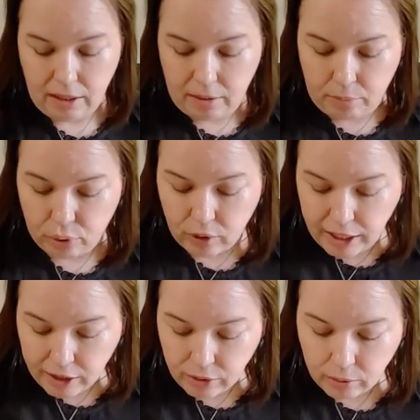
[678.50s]

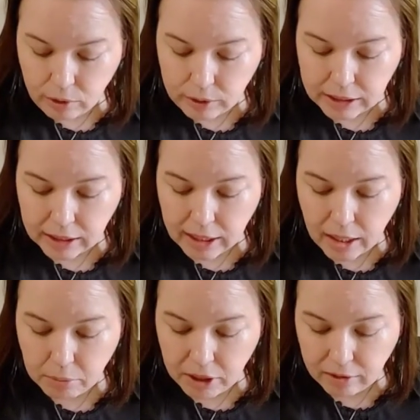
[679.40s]
Breakthrough is
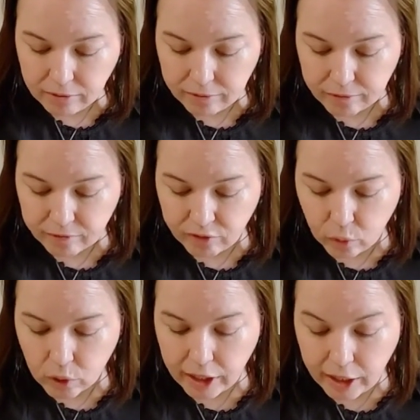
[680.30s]
coming
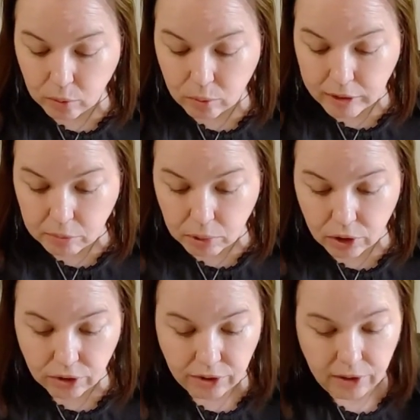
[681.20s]
for a
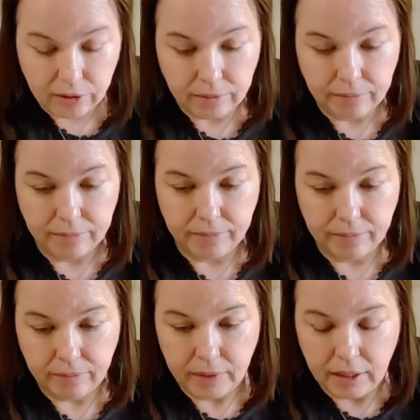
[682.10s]
rebirth,
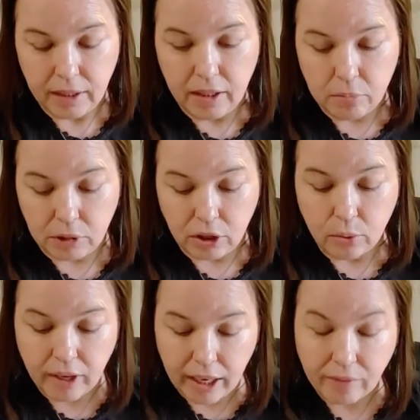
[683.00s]
but you
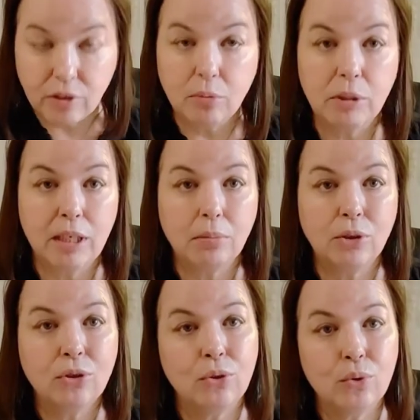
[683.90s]
have to be able
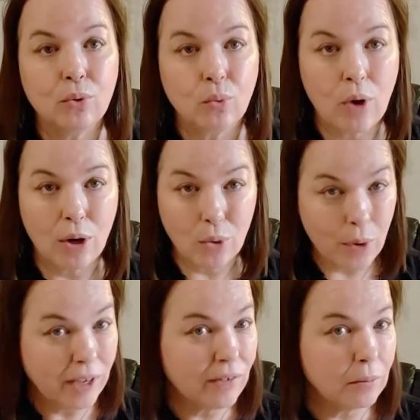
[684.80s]
to walk
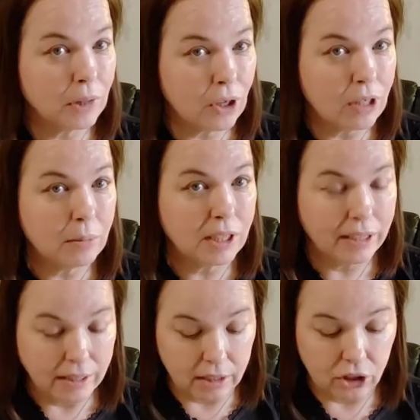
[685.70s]
away from the karmic
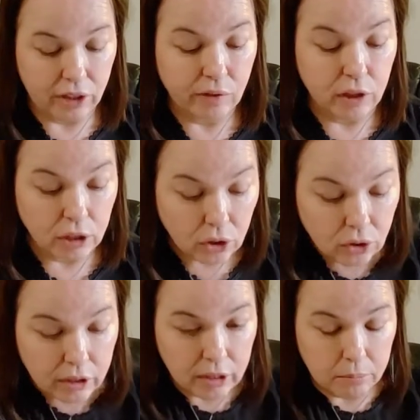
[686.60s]
lessons. You have to
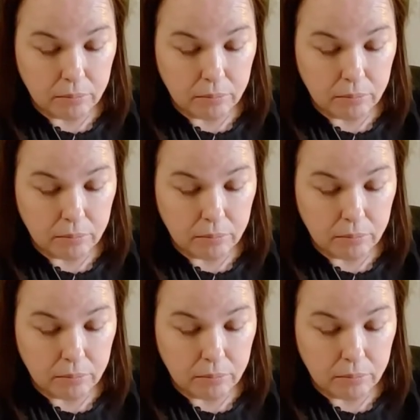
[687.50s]
learn them,